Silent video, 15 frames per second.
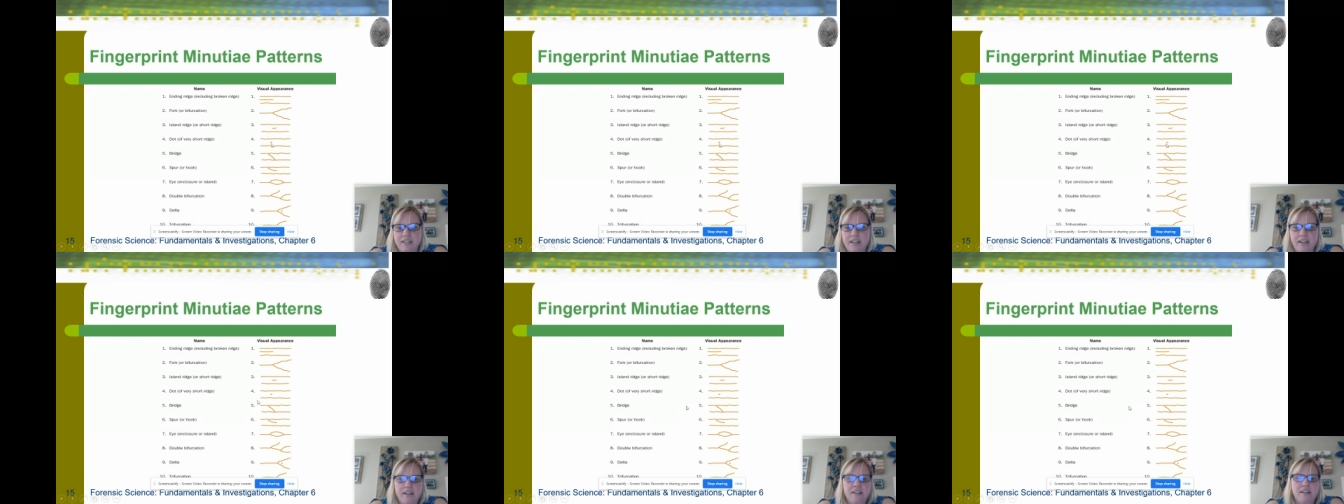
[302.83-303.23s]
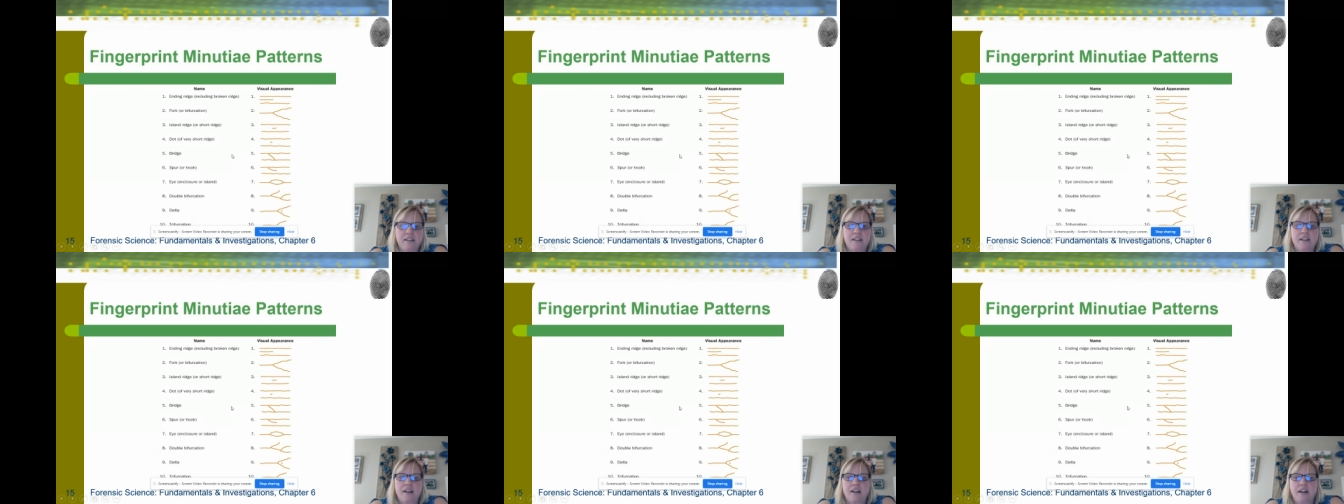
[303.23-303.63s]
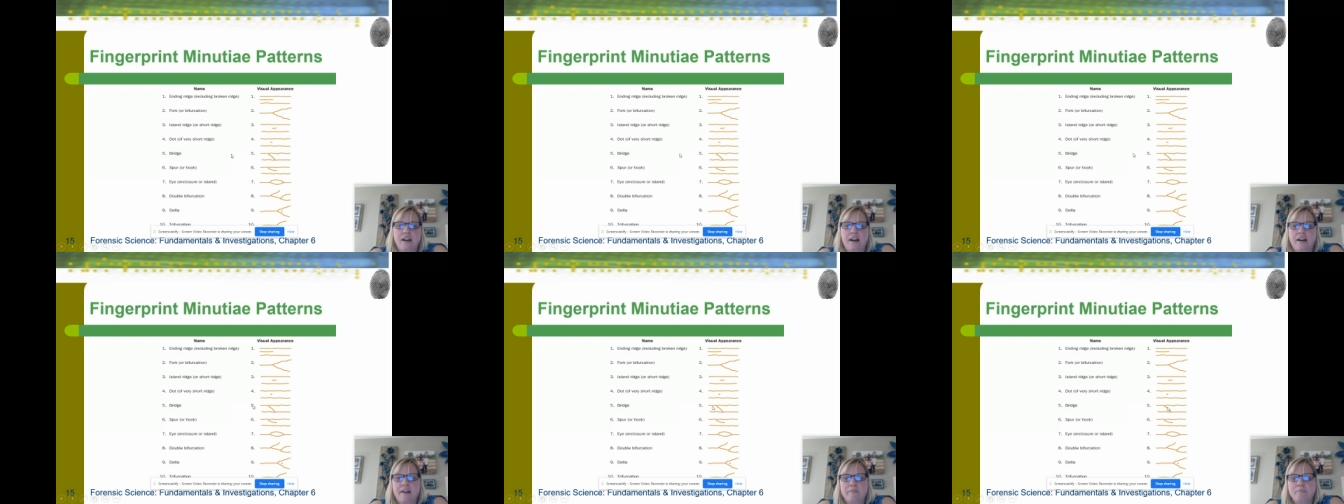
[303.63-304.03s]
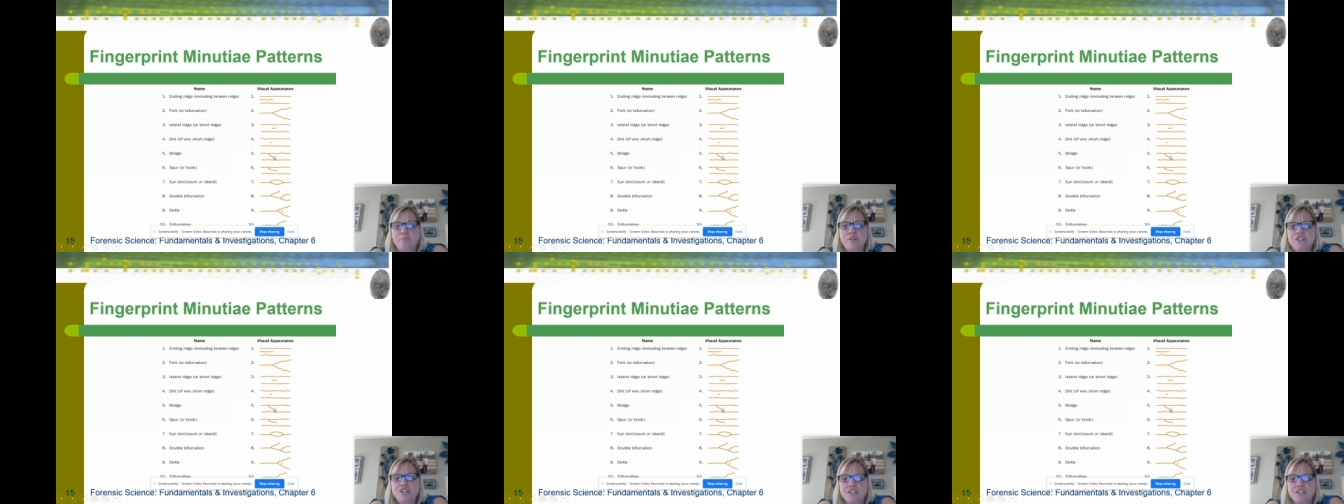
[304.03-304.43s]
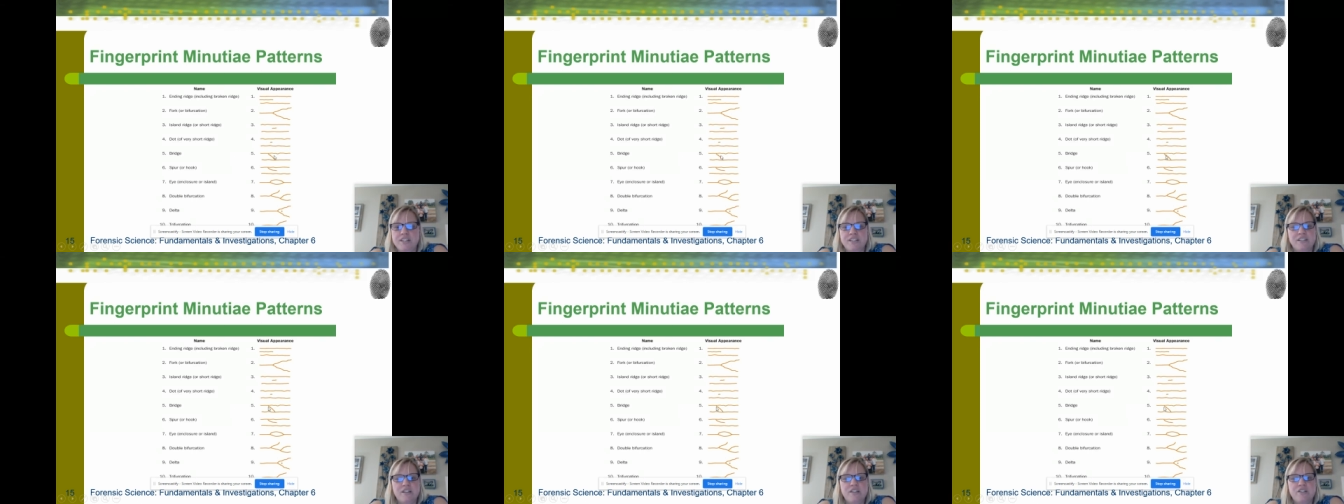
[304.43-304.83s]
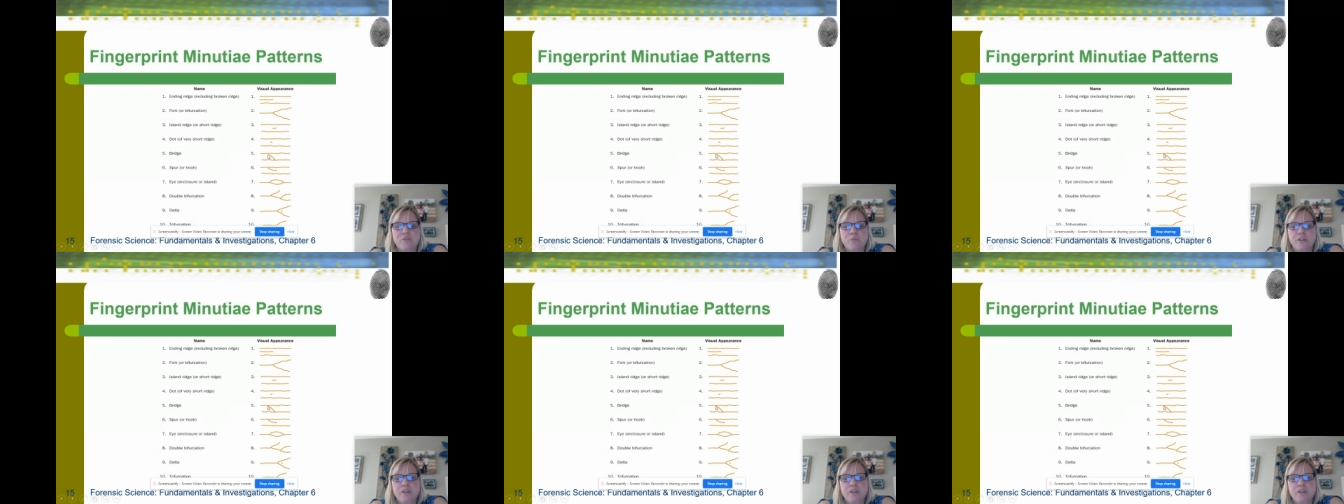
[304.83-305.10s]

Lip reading: Okay. Bridges is where